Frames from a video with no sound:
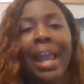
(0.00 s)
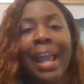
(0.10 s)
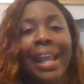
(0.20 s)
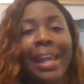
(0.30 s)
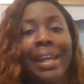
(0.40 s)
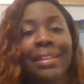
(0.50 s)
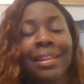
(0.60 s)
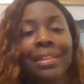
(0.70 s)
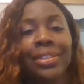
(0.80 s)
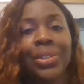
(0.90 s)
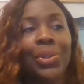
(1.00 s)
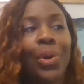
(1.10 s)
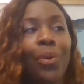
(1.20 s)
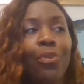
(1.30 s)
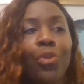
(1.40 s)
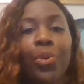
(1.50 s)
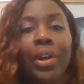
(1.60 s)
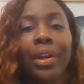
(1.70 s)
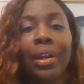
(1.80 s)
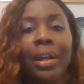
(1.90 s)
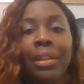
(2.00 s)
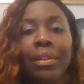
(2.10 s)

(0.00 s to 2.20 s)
And, for